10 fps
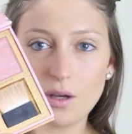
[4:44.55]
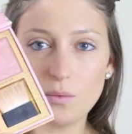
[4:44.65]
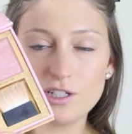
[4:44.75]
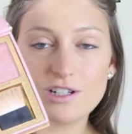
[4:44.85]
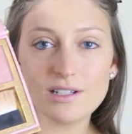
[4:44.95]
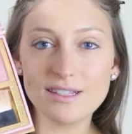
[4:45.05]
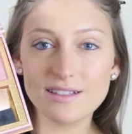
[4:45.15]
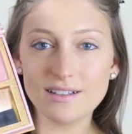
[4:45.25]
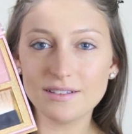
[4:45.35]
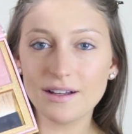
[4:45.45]
which
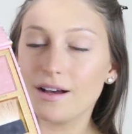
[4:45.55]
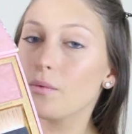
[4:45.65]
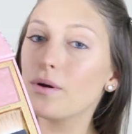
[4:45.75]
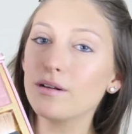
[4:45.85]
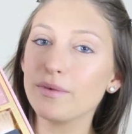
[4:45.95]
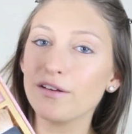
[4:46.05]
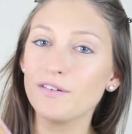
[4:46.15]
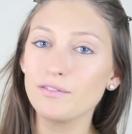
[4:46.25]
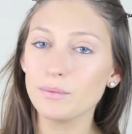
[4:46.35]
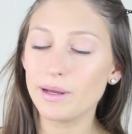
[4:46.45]
is one of my
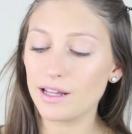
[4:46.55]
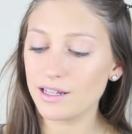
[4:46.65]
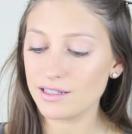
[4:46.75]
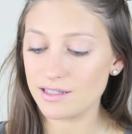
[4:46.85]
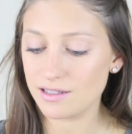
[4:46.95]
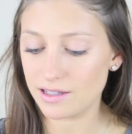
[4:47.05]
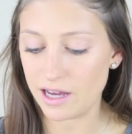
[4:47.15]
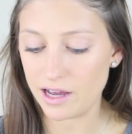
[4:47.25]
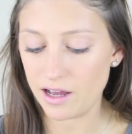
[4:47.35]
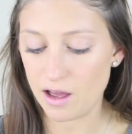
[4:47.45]
favorite palettes
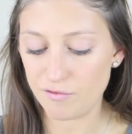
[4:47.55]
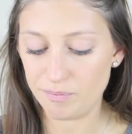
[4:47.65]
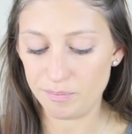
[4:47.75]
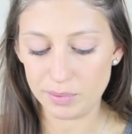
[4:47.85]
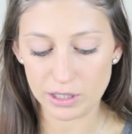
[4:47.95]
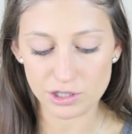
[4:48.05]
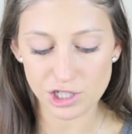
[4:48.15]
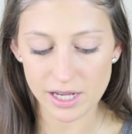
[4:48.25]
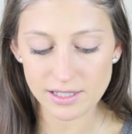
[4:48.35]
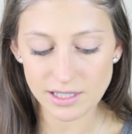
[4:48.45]
that I've
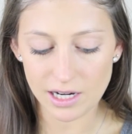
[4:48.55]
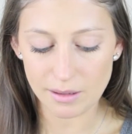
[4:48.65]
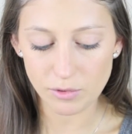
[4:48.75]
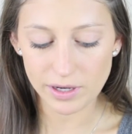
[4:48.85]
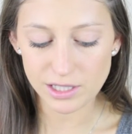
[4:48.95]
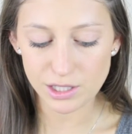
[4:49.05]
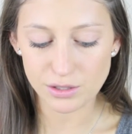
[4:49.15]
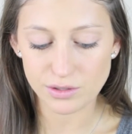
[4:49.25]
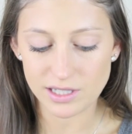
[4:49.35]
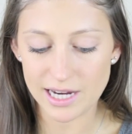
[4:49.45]
purchased. And I'm going to
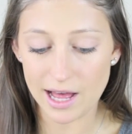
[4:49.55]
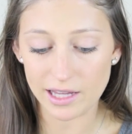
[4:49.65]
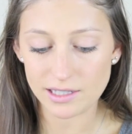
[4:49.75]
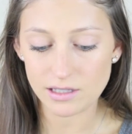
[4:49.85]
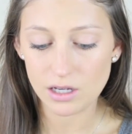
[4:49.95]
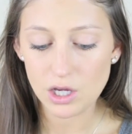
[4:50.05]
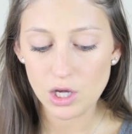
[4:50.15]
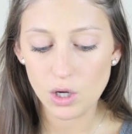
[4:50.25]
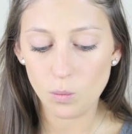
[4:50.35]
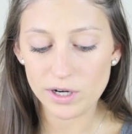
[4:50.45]
use Dallas,
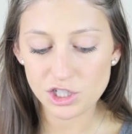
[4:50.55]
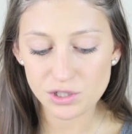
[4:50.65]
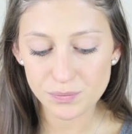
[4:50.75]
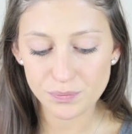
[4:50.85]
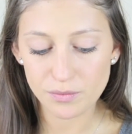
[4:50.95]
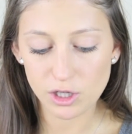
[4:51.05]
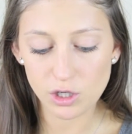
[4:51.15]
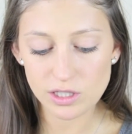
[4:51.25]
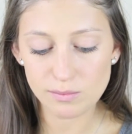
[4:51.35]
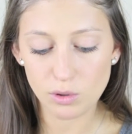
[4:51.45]
which
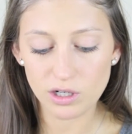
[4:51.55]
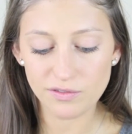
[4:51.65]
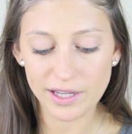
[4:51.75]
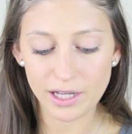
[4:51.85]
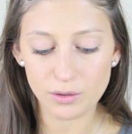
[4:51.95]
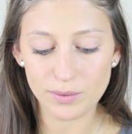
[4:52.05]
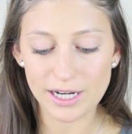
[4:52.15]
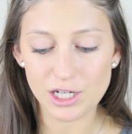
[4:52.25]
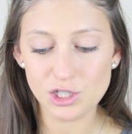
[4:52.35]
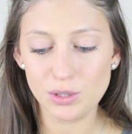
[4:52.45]
looks more of like a
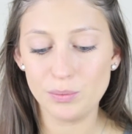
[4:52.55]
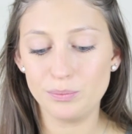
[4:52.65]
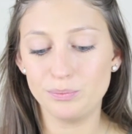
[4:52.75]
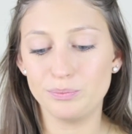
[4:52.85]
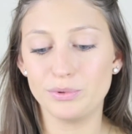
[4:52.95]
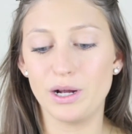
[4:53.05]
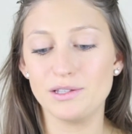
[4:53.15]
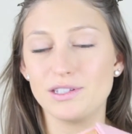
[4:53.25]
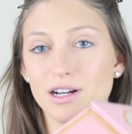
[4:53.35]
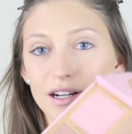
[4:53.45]
reddish
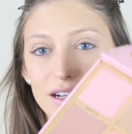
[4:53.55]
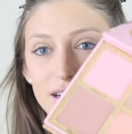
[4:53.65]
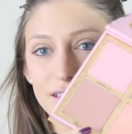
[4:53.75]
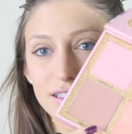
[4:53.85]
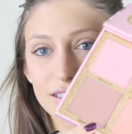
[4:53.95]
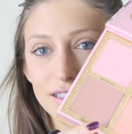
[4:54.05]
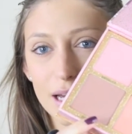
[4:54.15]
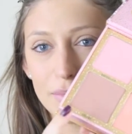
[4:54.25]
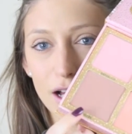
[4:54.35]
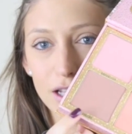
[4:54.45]
bronzer
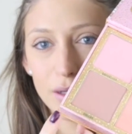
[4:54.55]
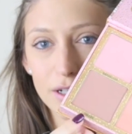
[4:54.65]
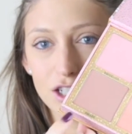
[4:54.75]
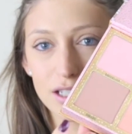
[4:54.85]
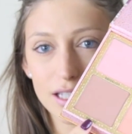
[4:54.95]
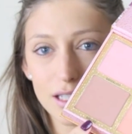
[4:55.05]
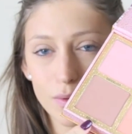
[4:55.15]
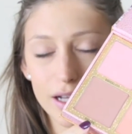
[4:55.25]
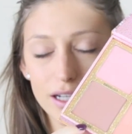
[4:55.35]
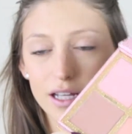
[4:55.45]
type color, which is this
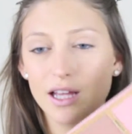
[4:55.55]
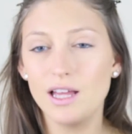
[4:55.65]
one.